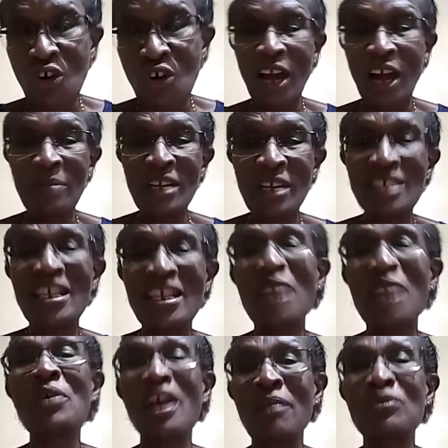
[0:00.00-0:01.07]
I'm just saying
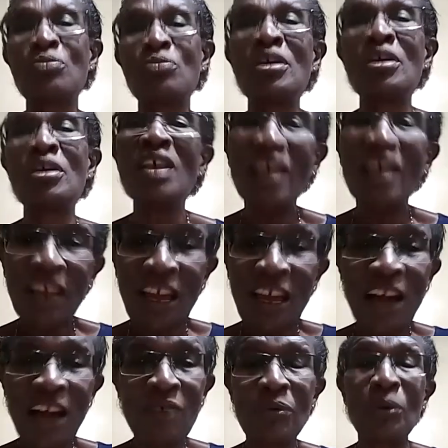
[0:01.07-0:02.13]
we have to be
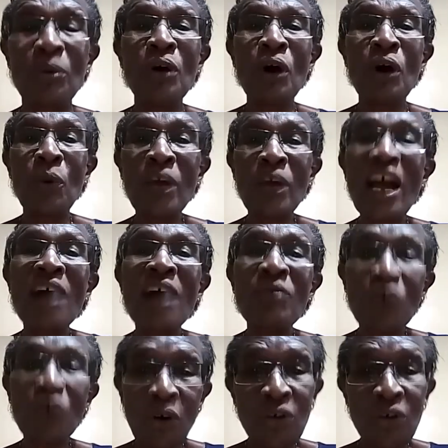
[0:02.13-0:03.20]
careful. We have
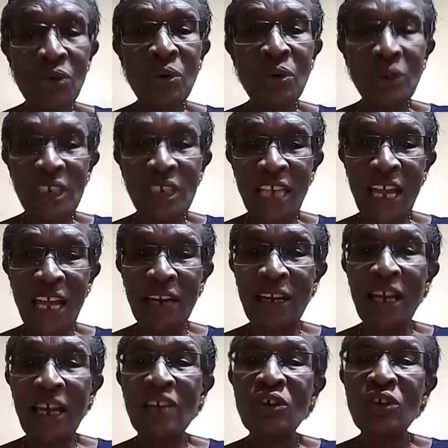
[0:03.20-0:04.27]
Coq10.
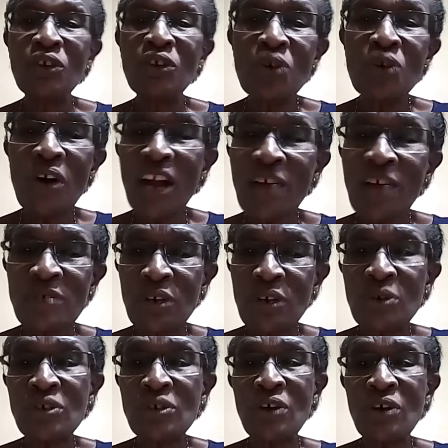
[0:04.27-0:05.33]
So New Life
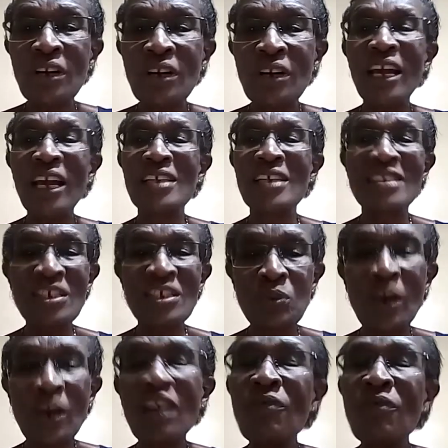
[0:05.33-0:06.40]
Solution is this
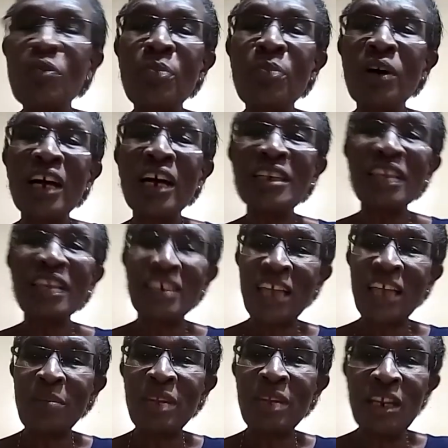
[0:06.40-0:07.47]
wonderful product that
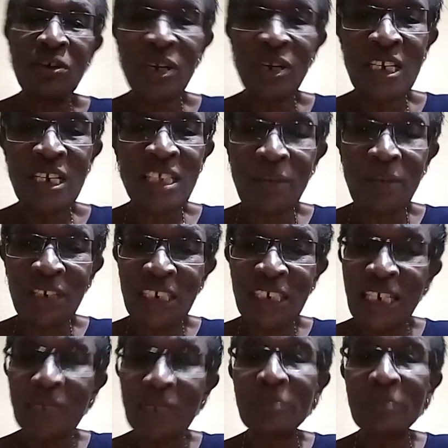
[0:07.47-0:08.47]
came in 2017